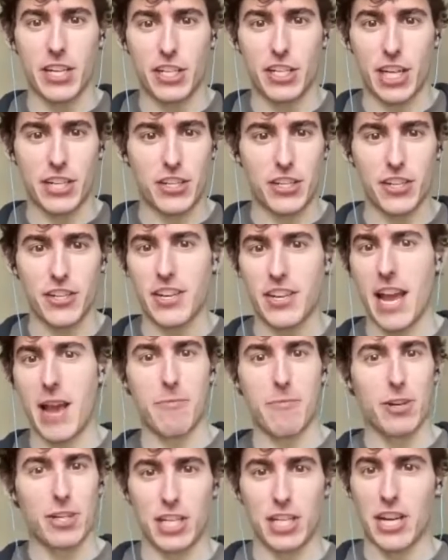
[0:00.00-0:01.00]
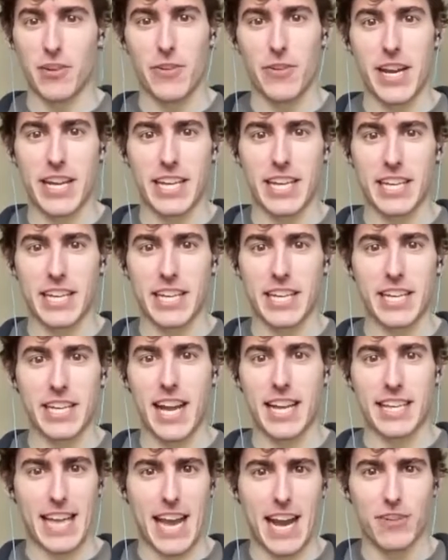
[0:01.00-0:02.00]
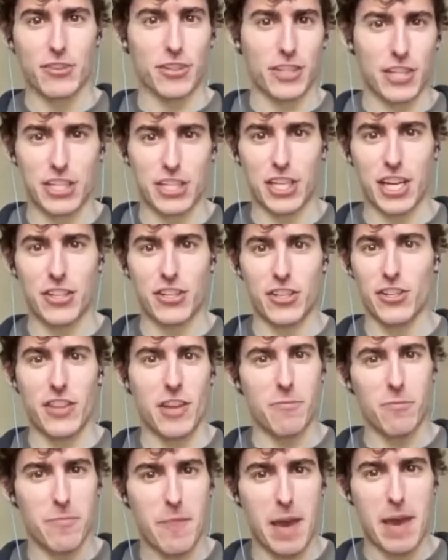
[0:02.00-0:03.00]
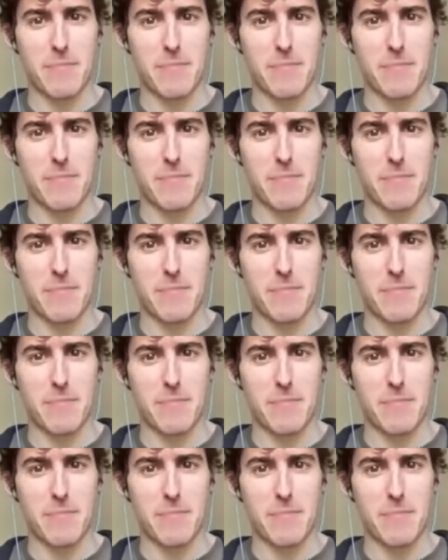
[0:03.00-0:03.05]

a conjecture, and we're generating a counter conjecture that will maybe